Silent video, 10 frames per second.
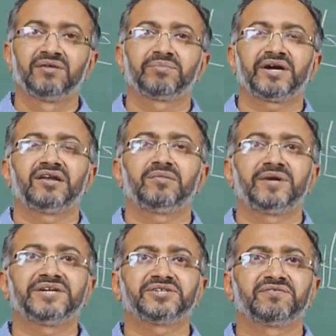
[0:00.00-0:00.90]
parallel
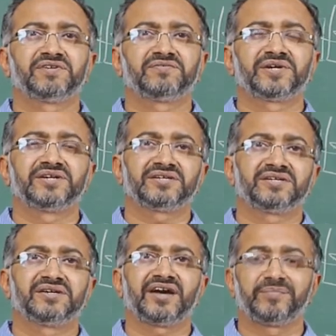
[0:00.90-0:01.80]
plates of different
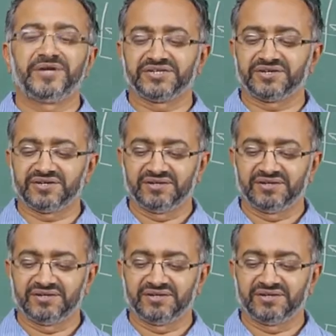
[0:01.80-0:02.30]
diameter.